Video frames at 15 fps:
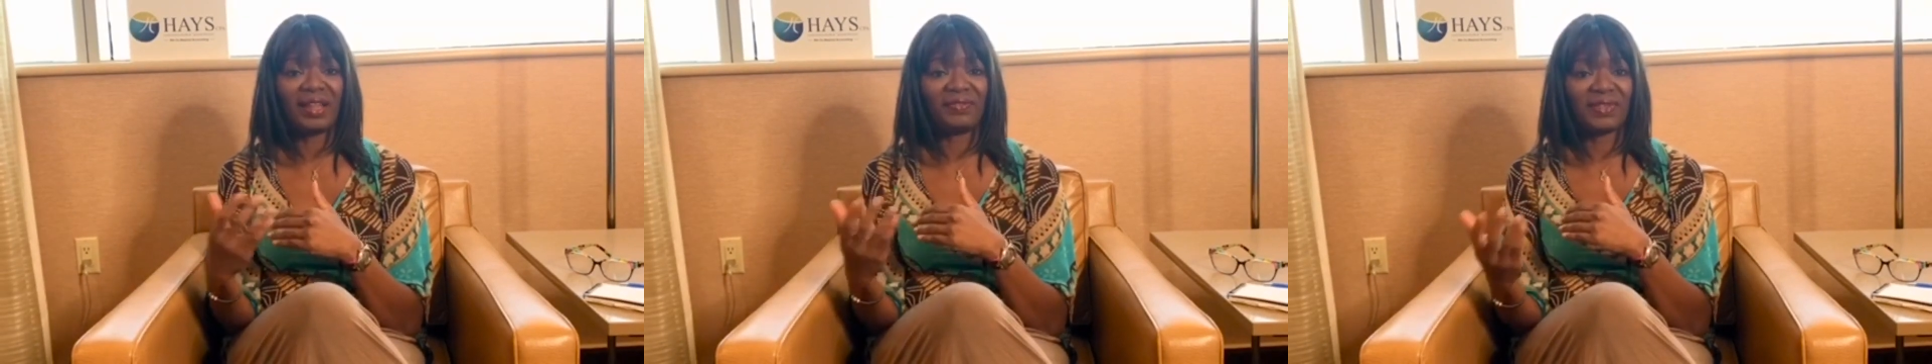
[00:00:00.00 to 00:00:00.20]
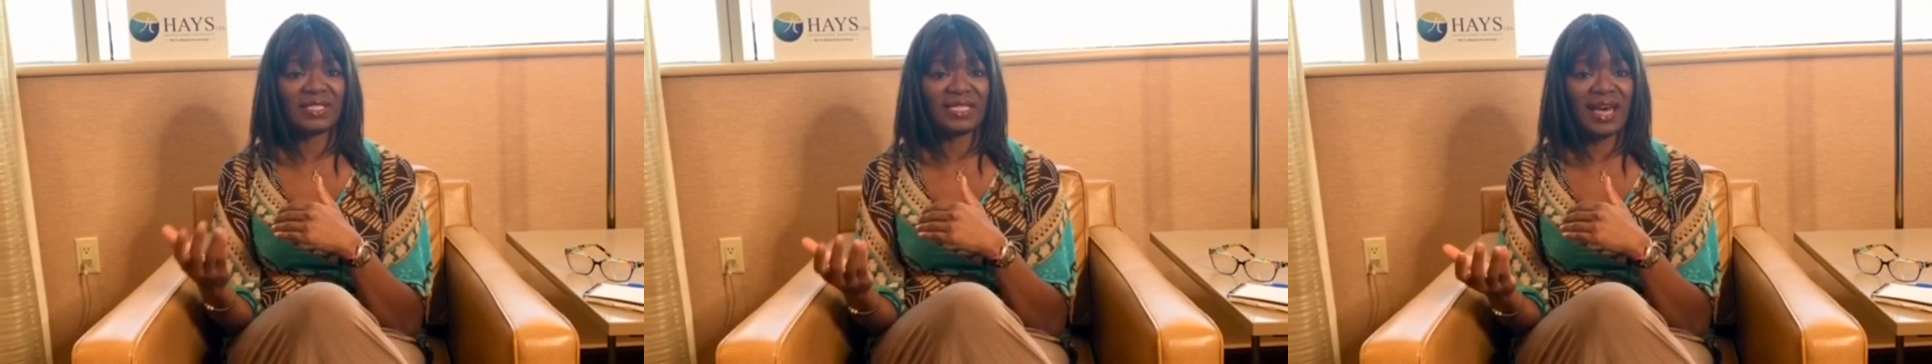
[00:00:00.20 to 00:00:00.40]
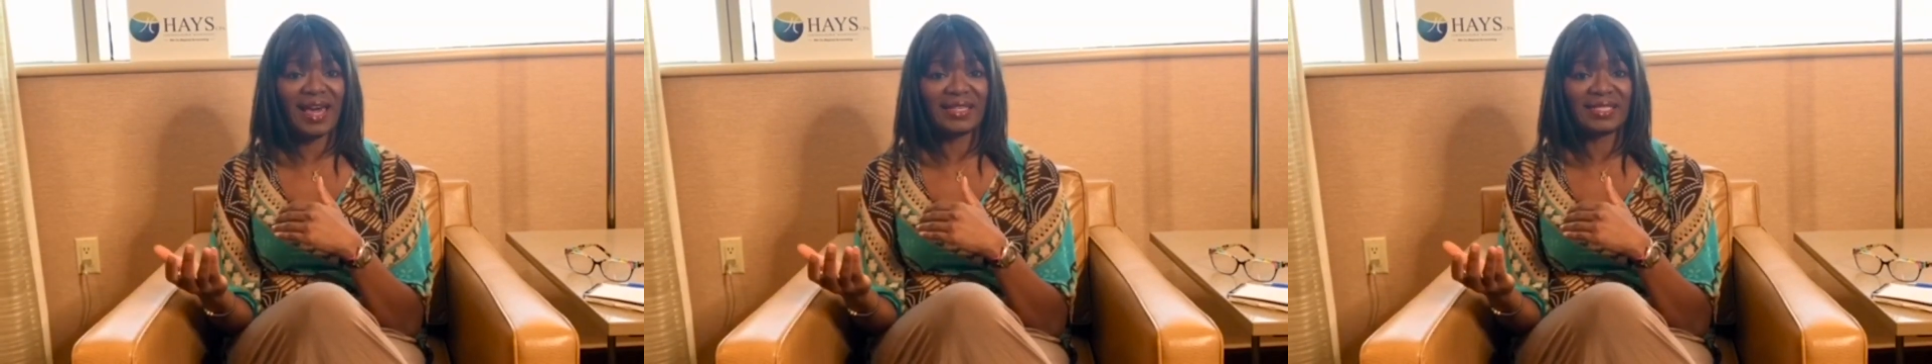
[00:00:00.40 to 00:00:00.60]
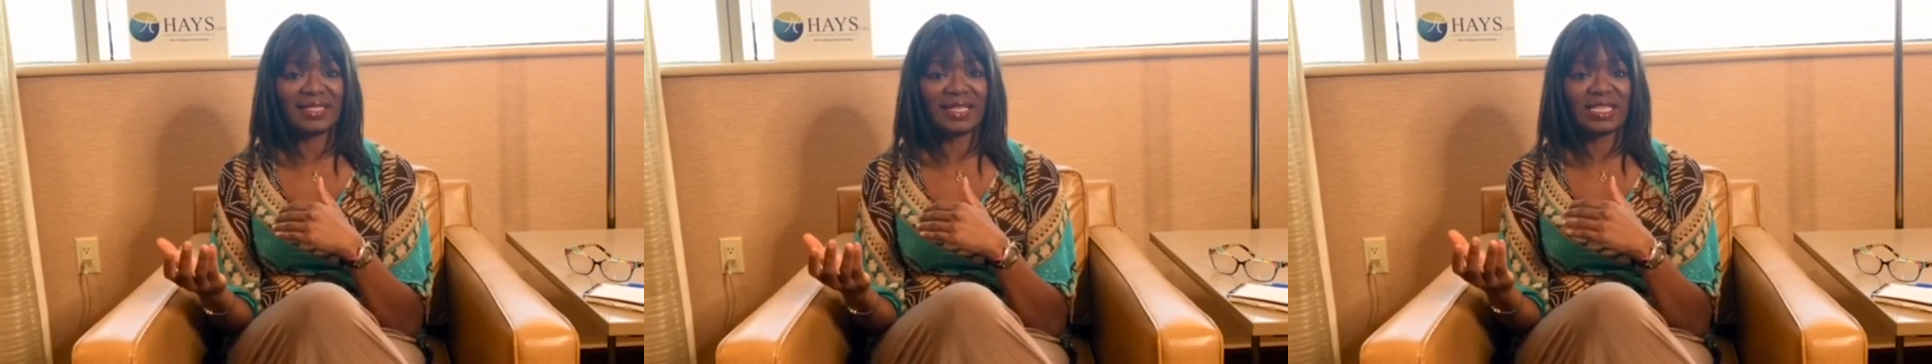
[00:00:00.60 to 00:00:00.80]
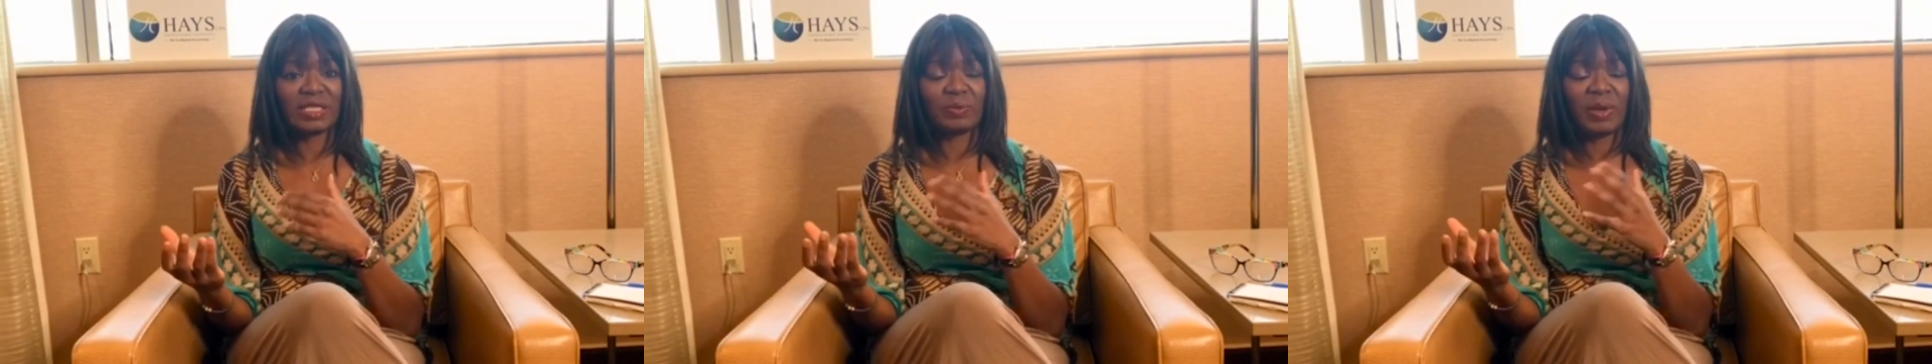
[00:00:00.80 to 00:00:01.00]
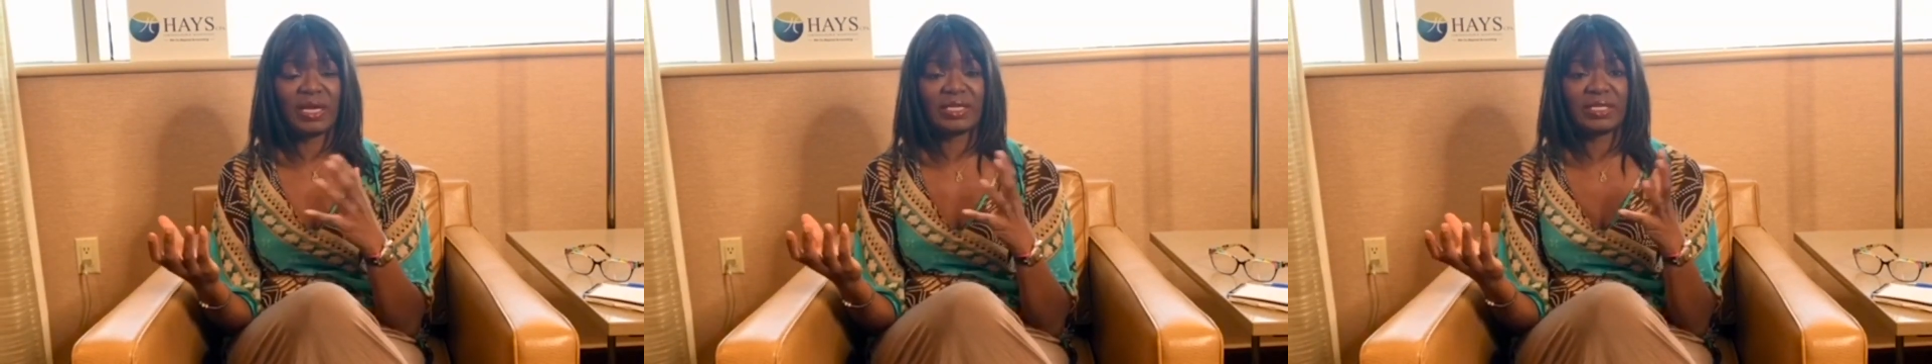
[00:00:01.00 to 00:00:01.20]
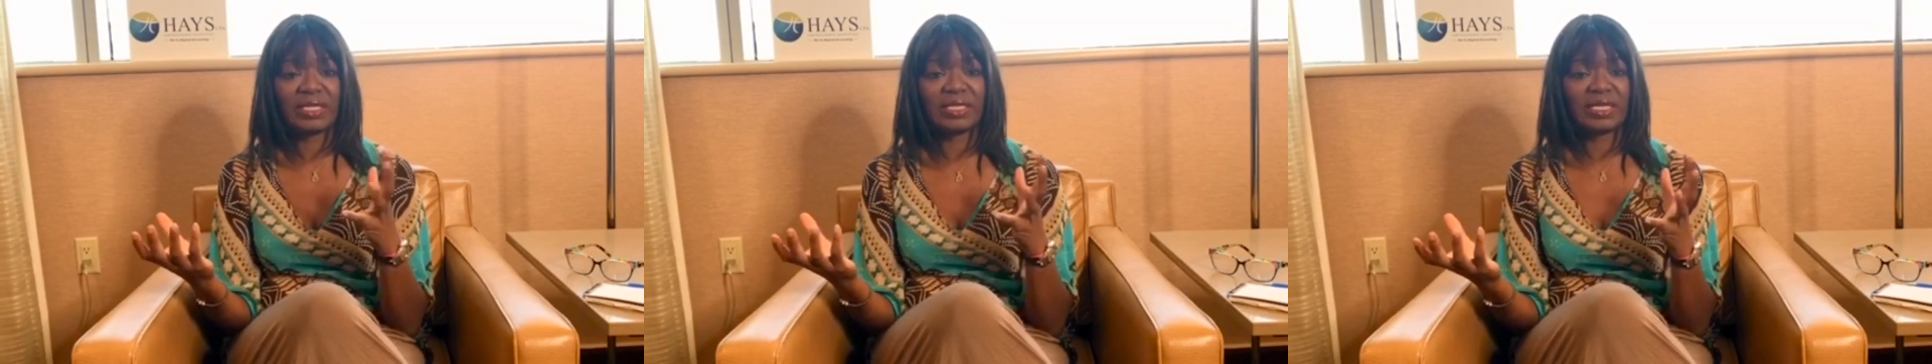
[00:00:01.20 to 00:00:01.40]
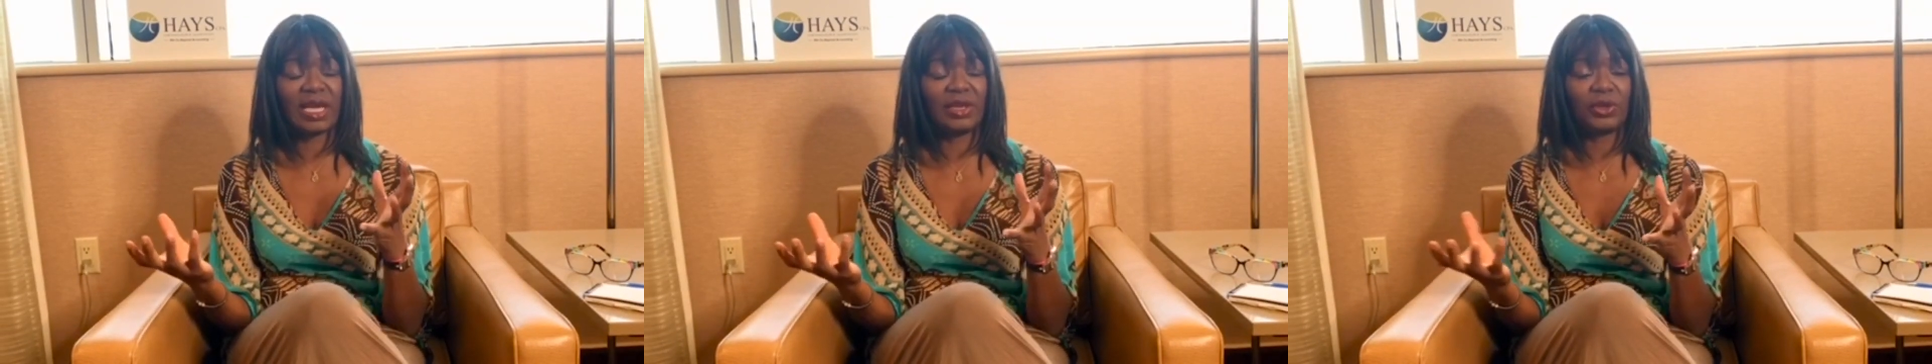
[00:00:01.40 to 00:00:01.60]
advertising
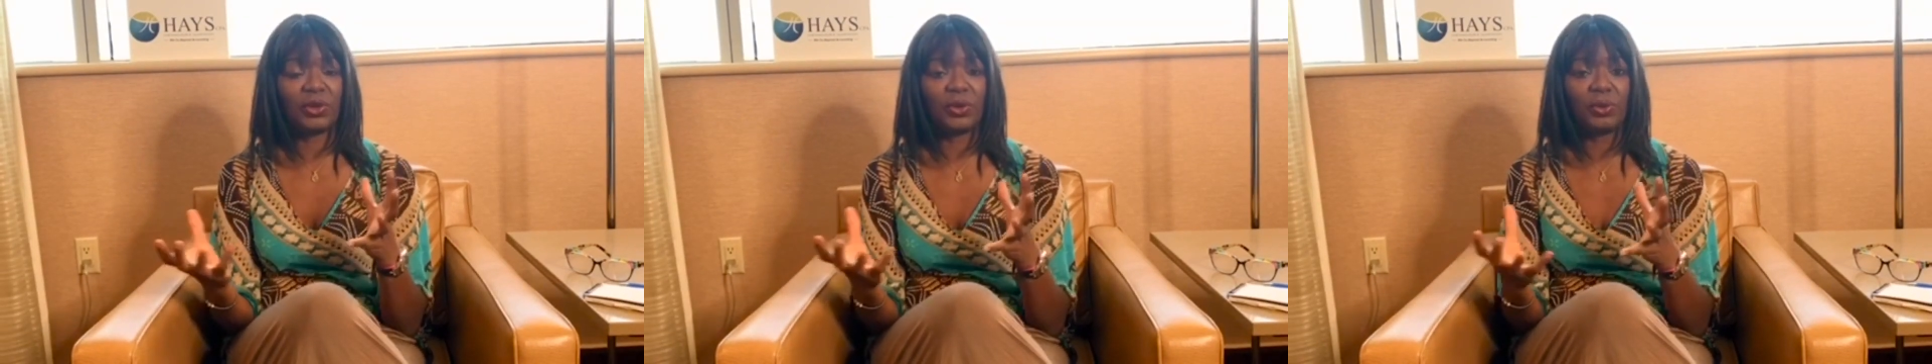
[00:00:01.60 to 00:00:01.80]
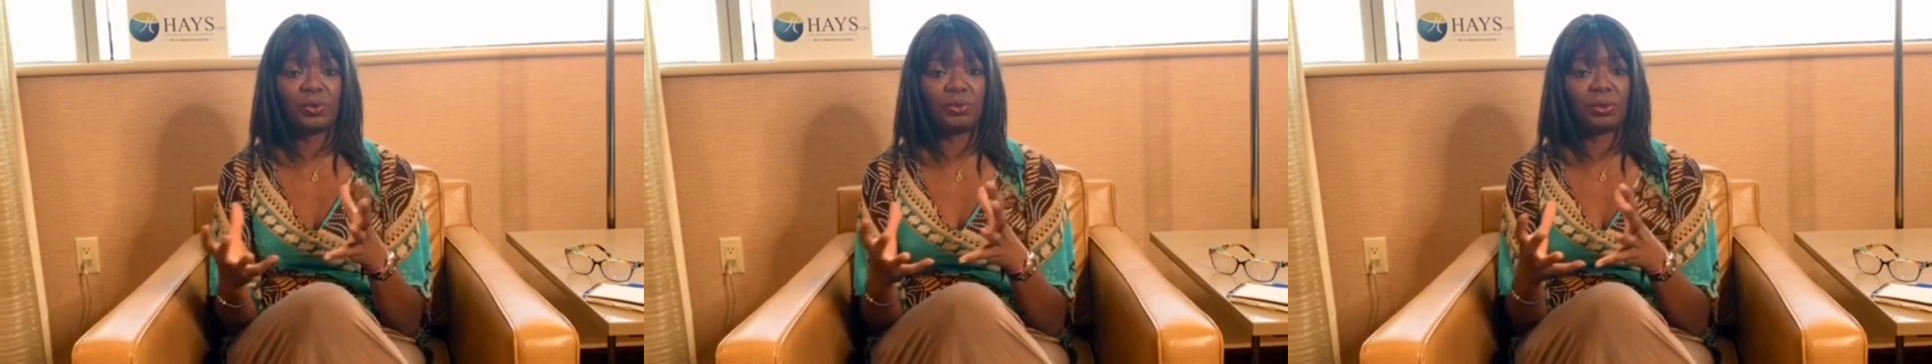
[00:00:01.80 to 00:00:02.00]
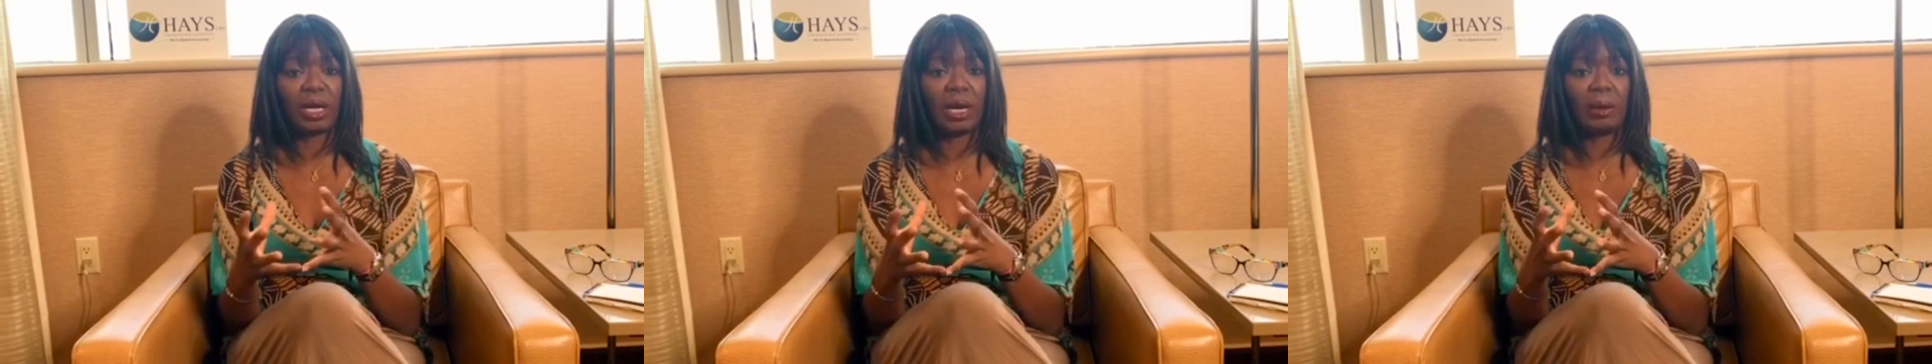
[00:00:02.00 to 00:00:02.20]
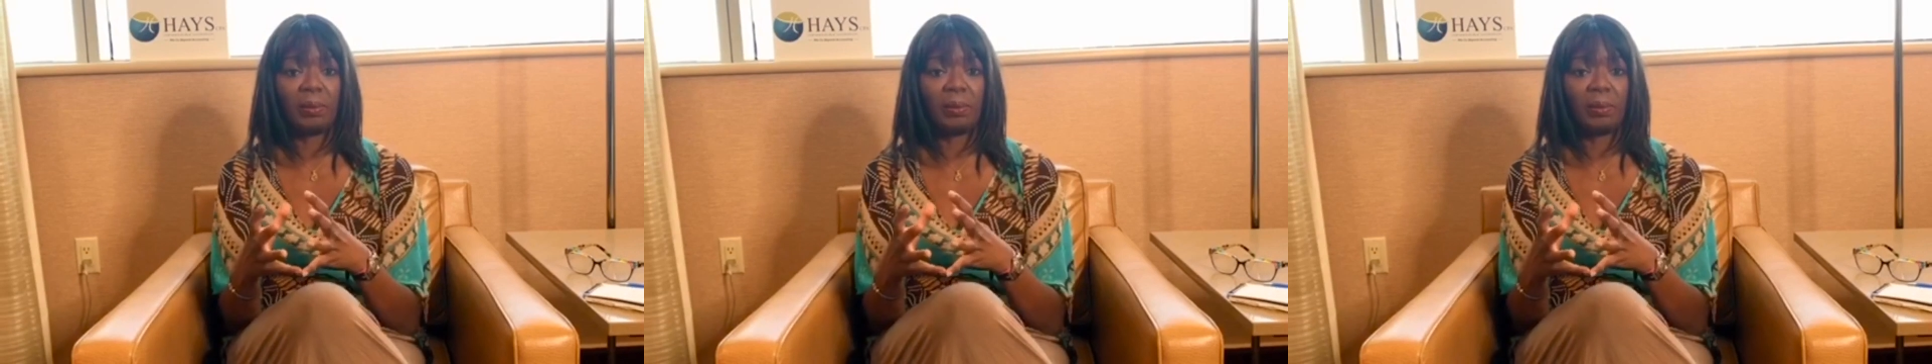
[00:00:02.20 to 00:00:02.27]
expenses? Can you